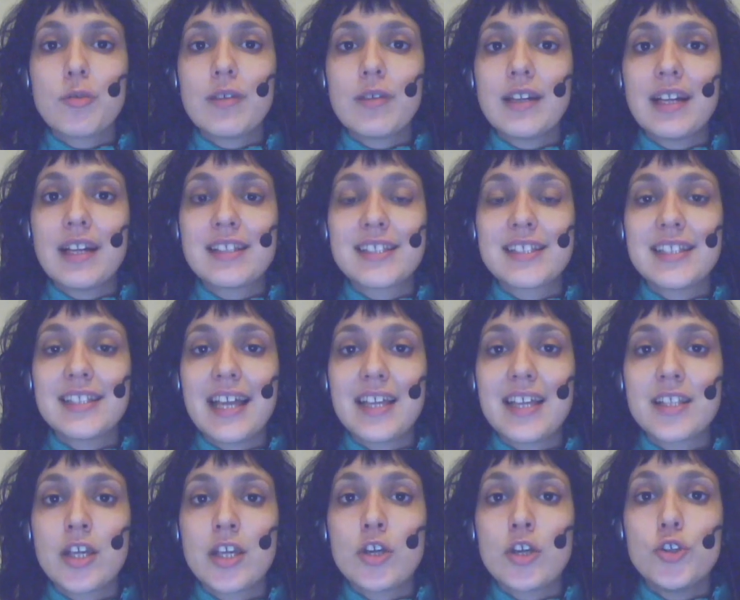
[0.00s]
someone else
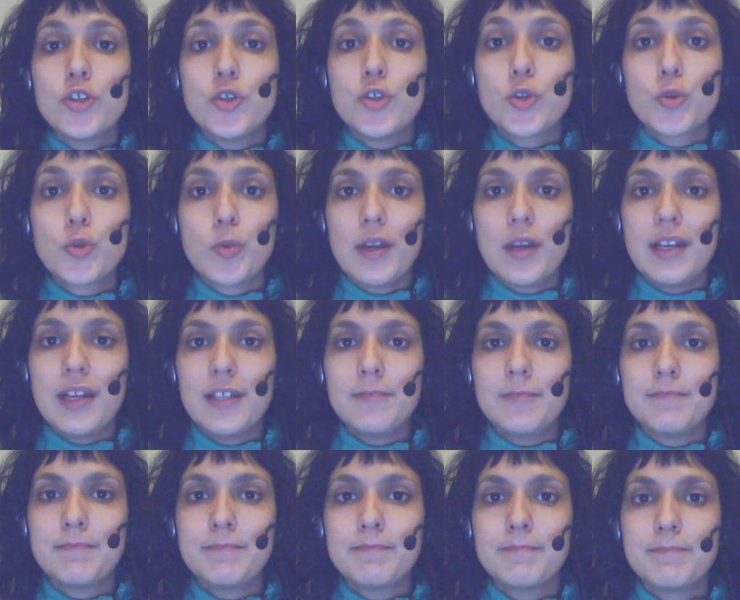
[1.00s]
does
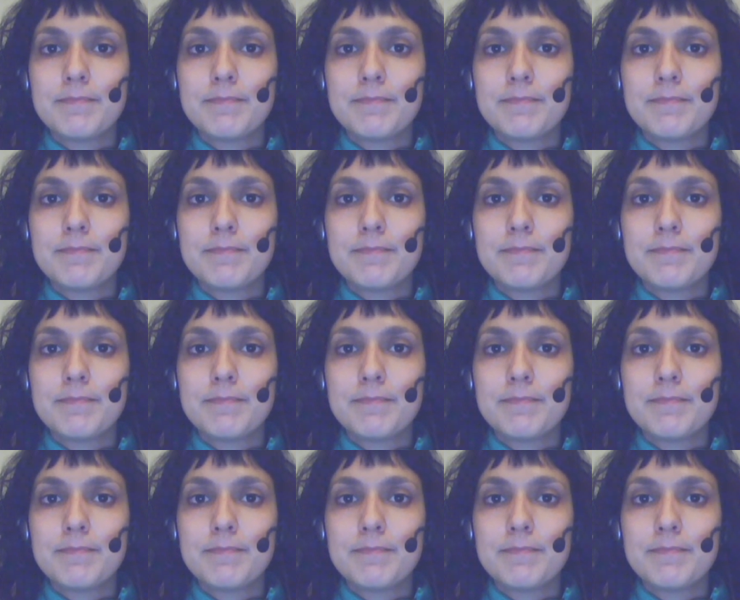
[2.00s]
usually.